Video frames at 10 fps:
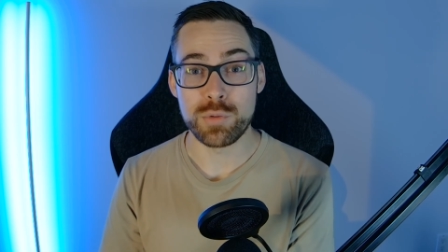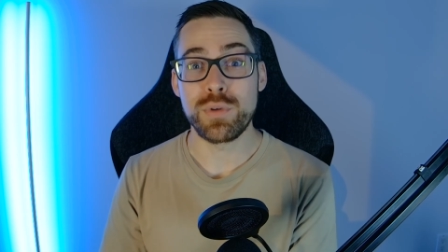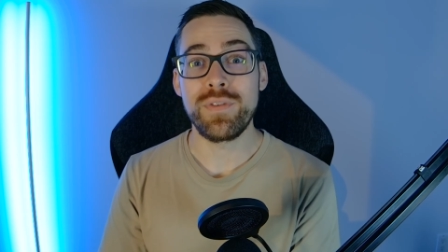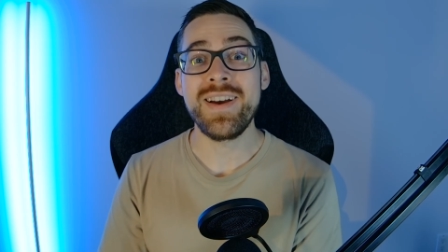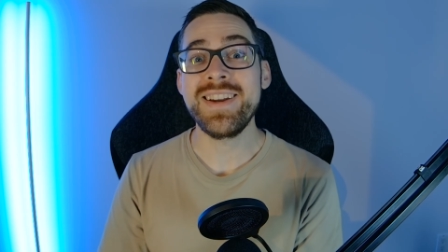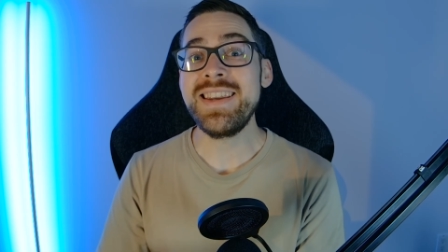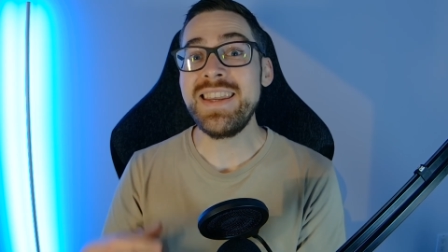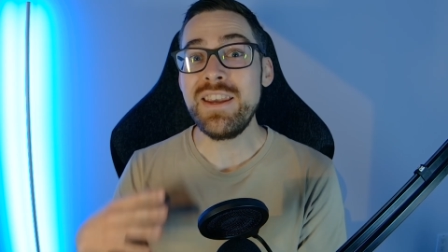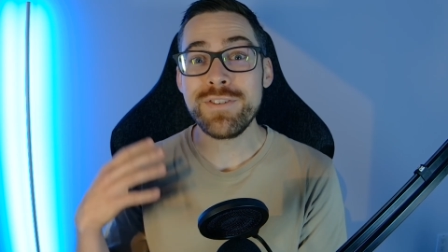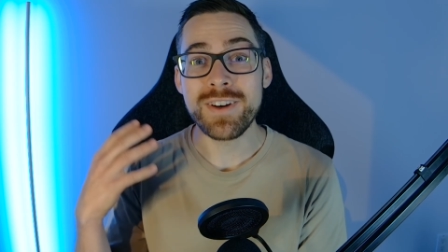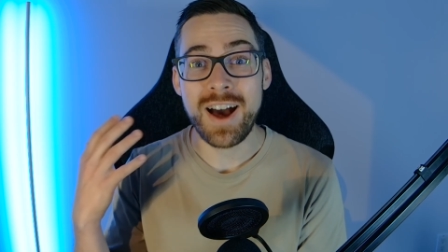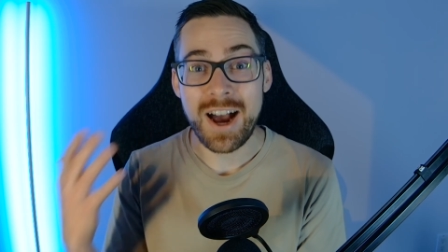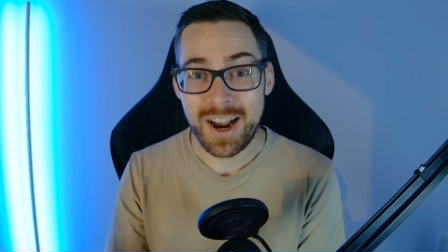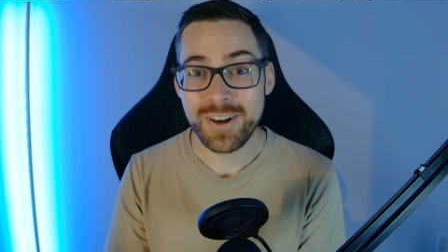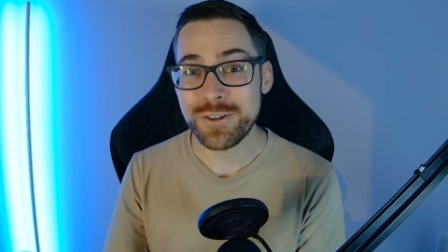which provide an even
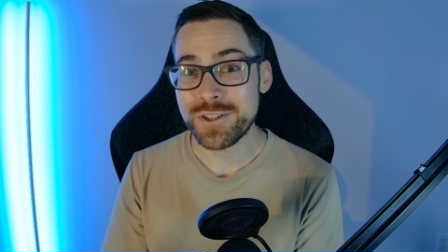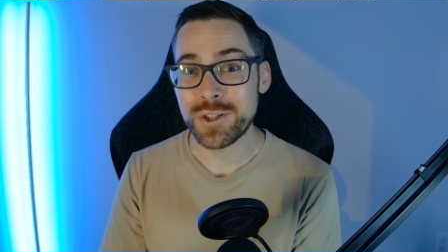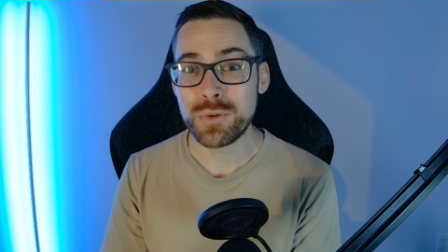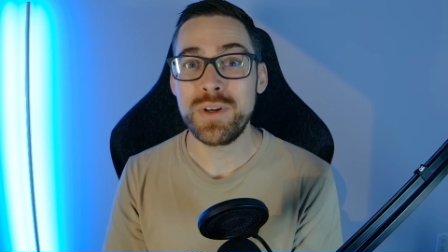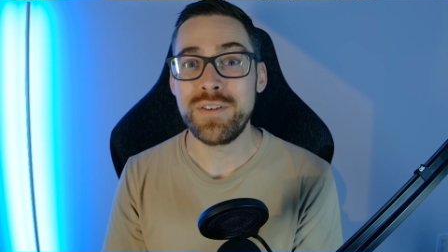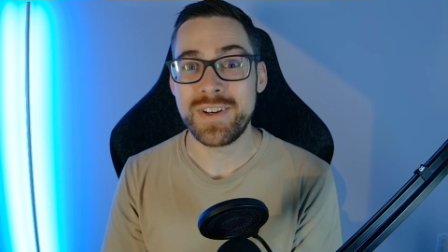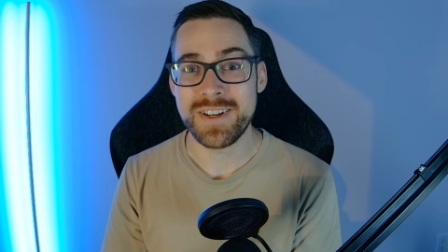higher degree of